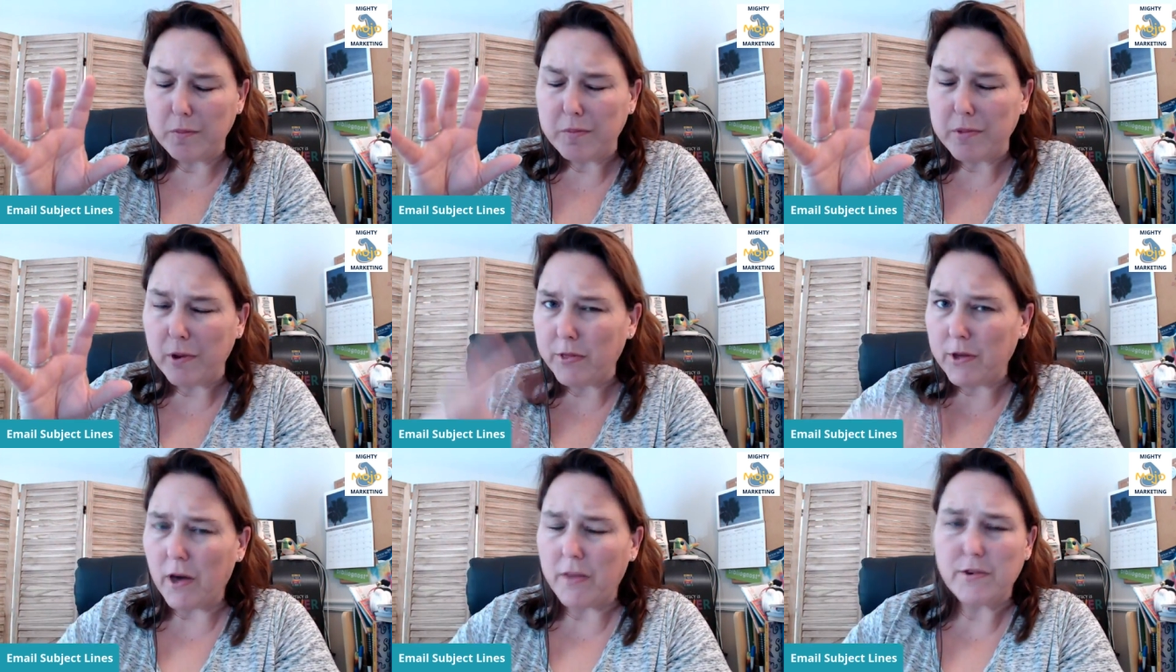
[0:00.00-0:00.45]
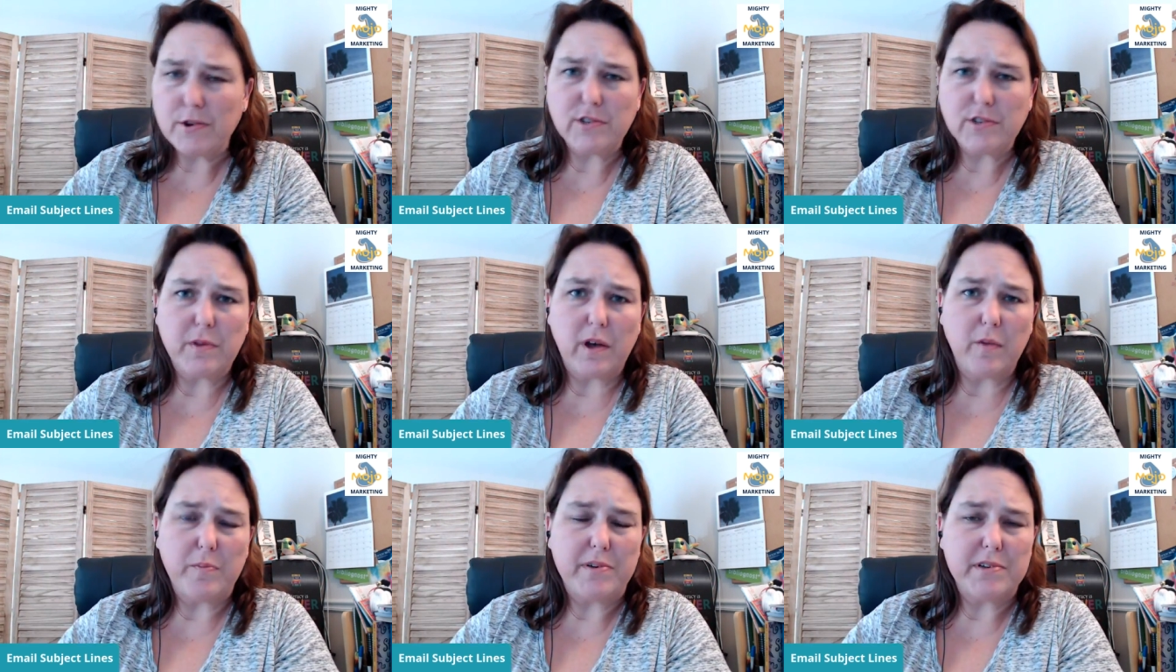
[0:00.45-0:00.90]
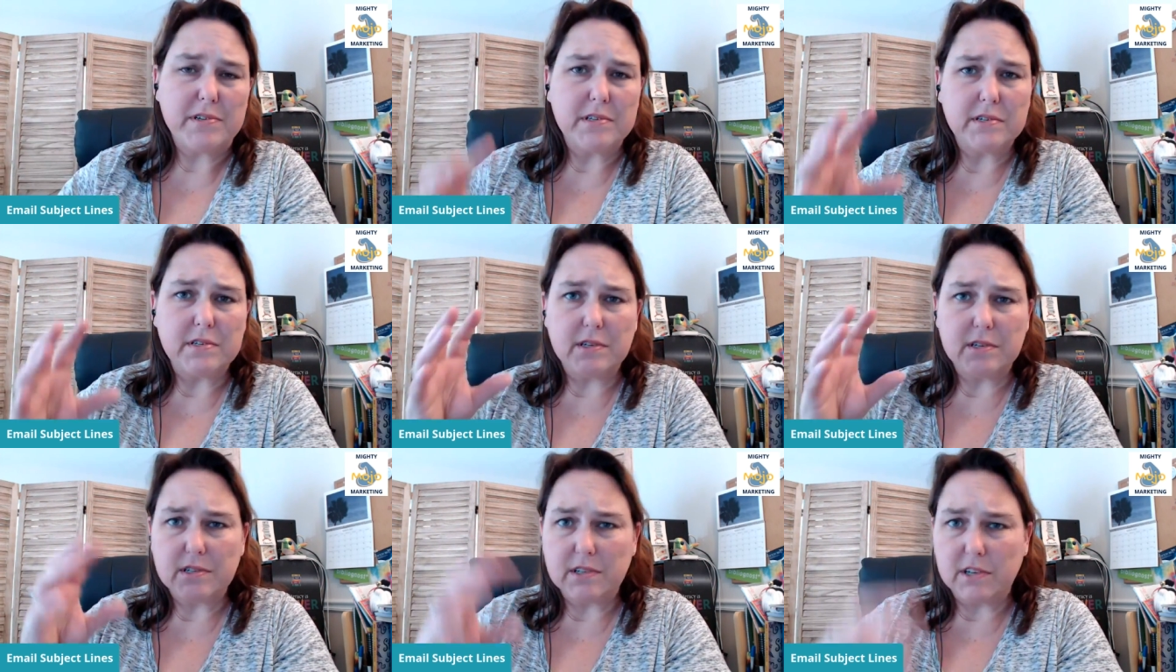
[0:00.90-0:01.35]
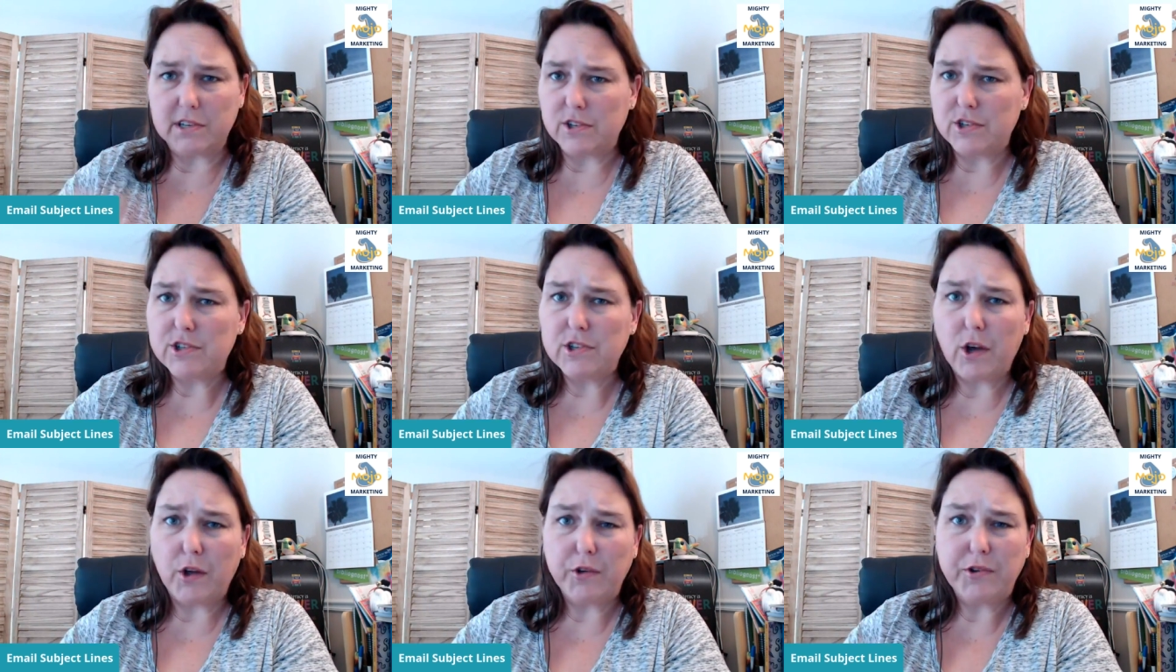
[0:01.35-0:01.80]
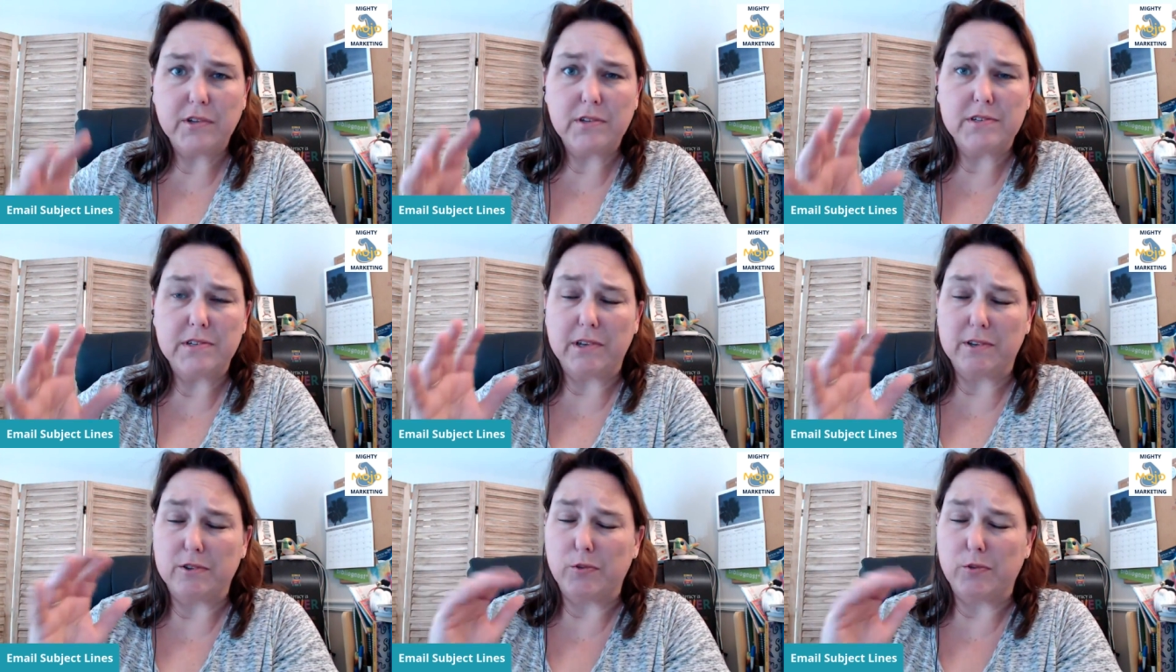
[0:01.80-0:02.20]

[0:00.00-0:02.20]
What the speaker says: both other small businesses, consultants,